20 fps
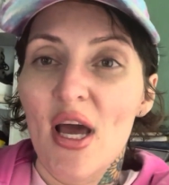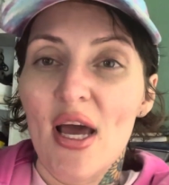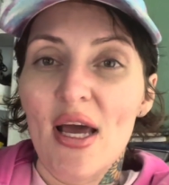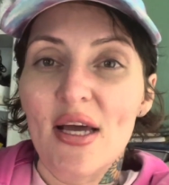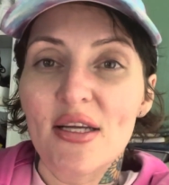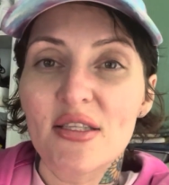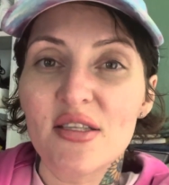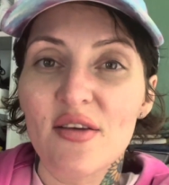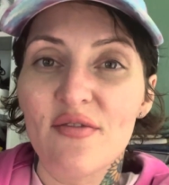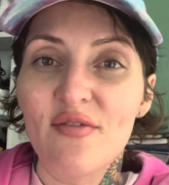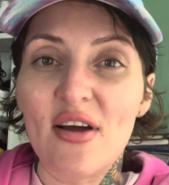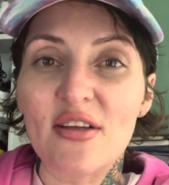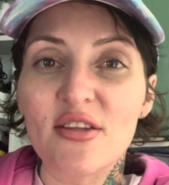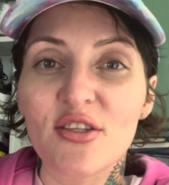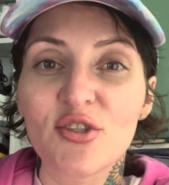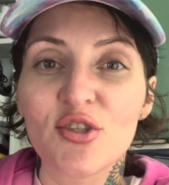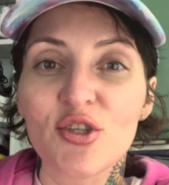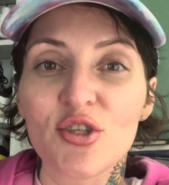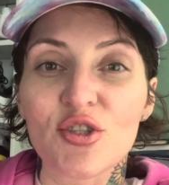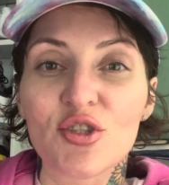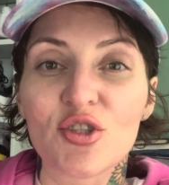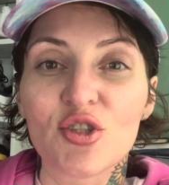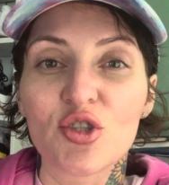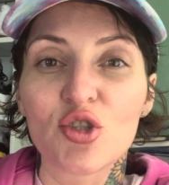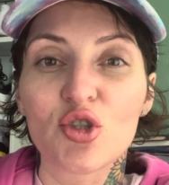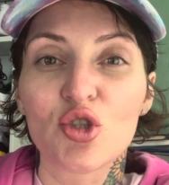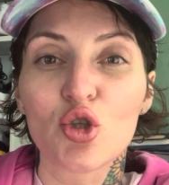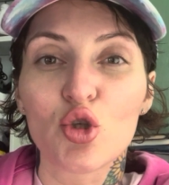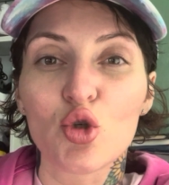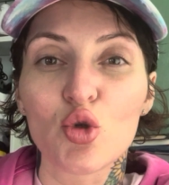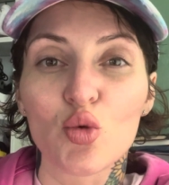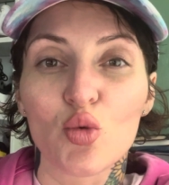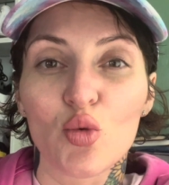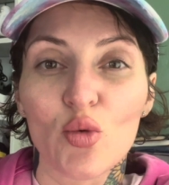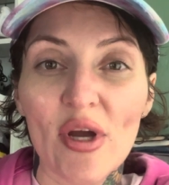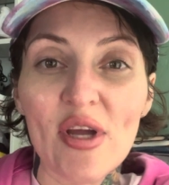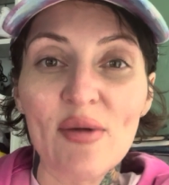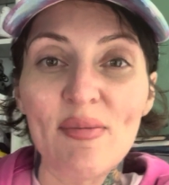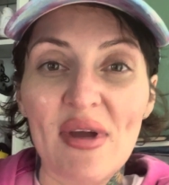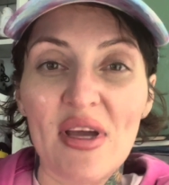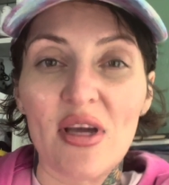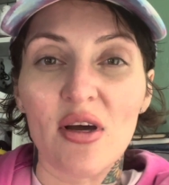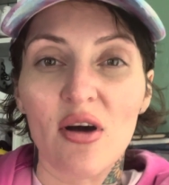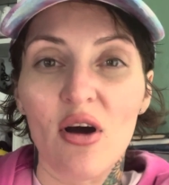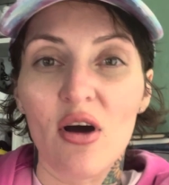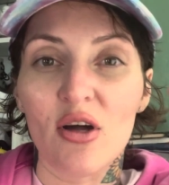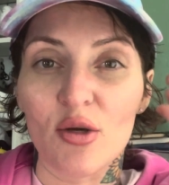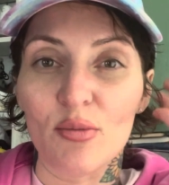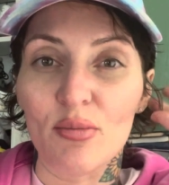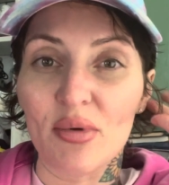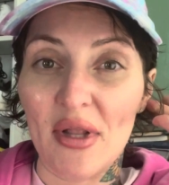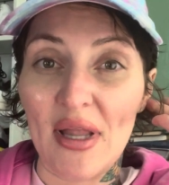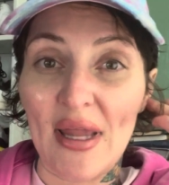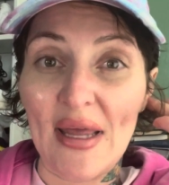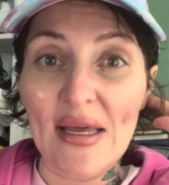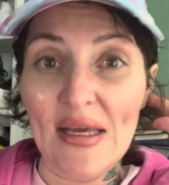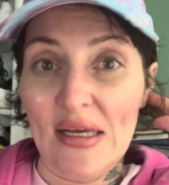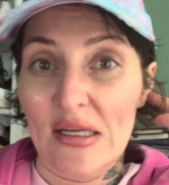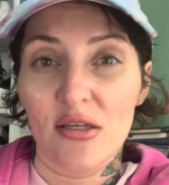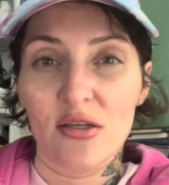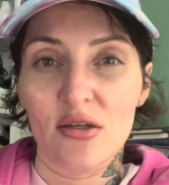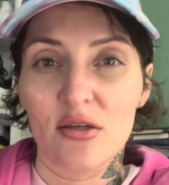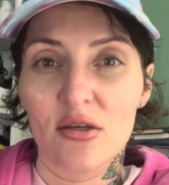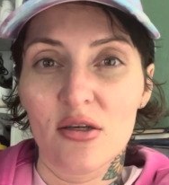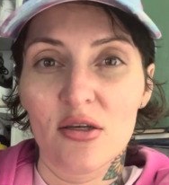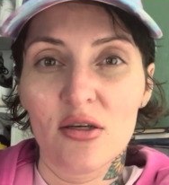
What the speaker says: It's the fact that you're screaming on a plane.